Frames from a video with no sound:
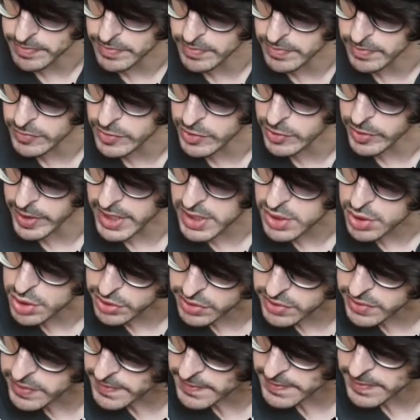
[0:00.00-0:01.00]

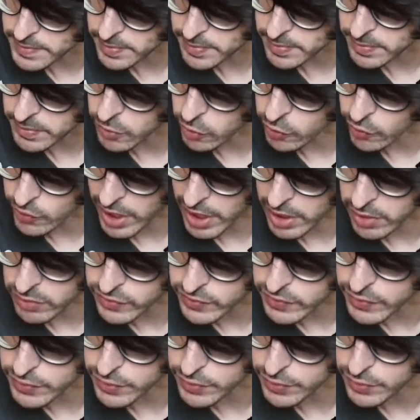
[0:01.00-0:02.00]
directions on how
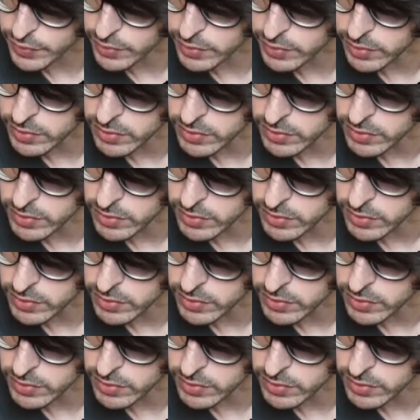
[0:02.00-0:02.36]
to